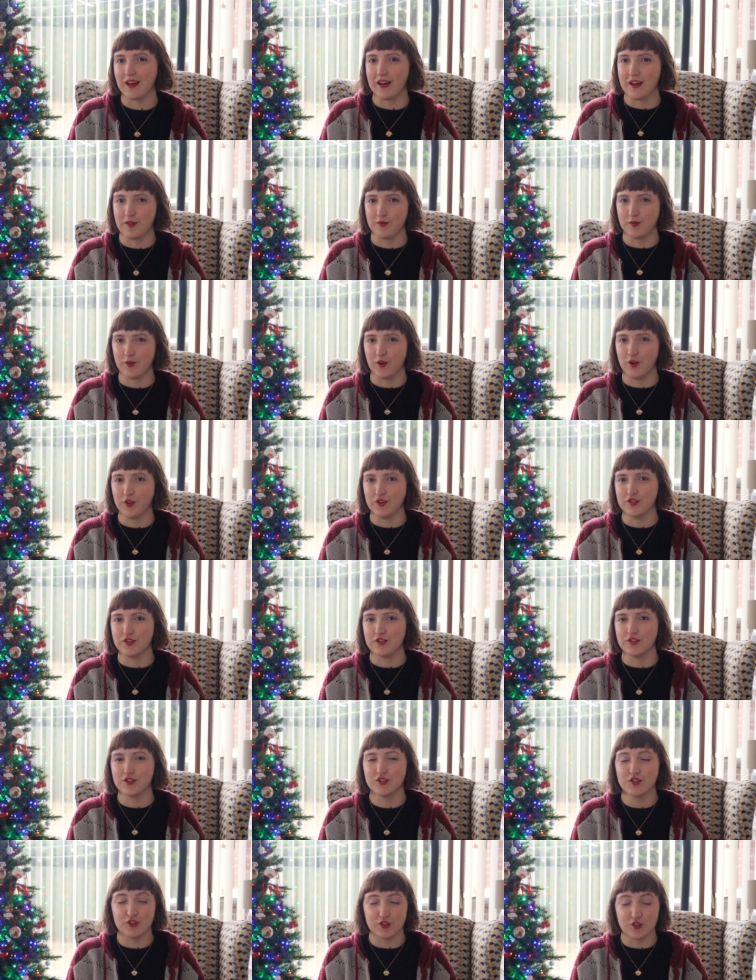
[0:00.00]
I have
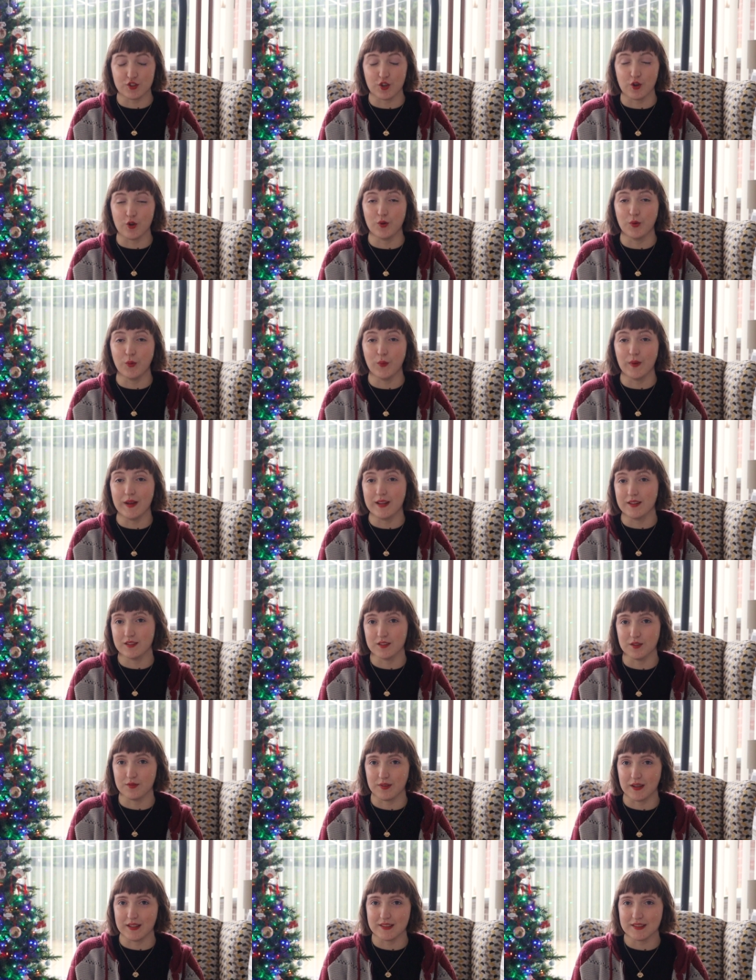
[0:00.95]
gotten so
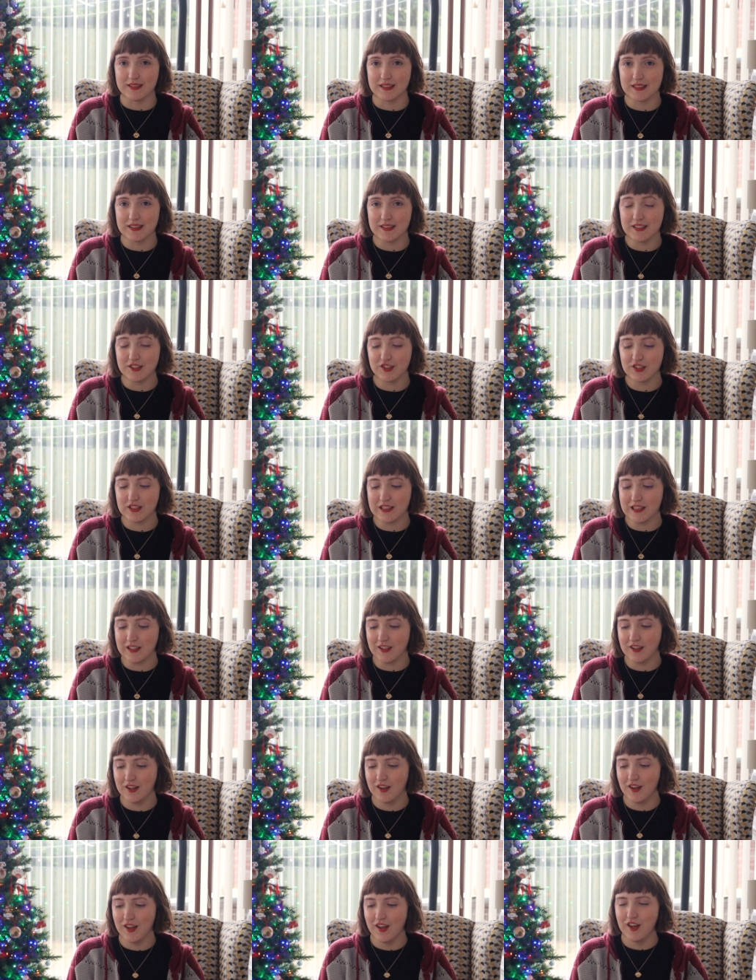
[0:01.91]
into fantasy this
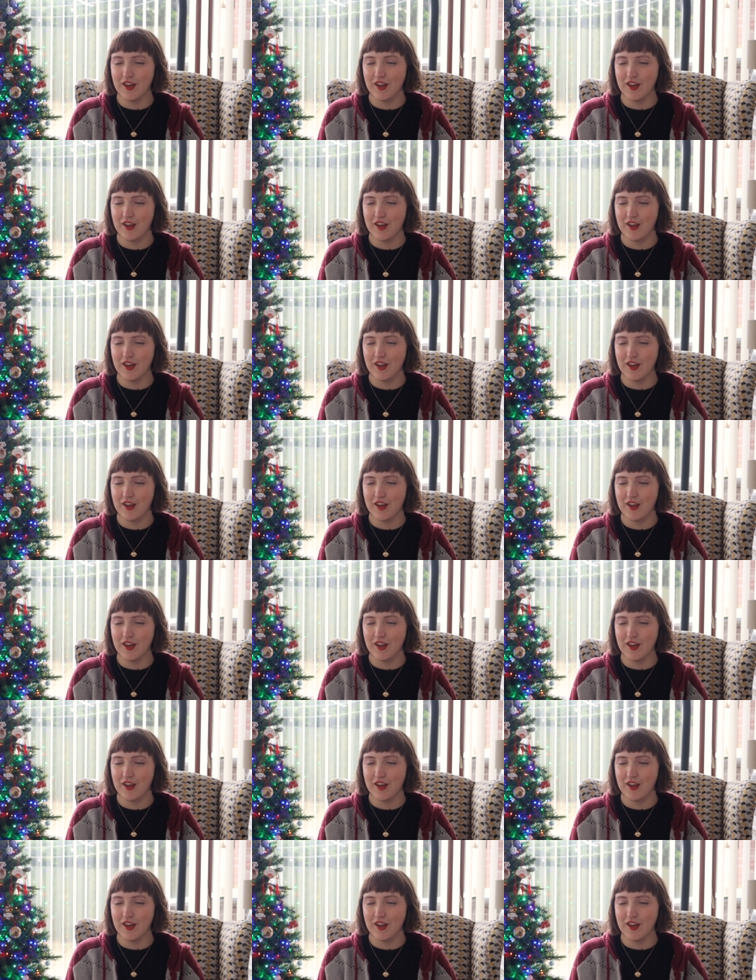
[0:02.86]
year.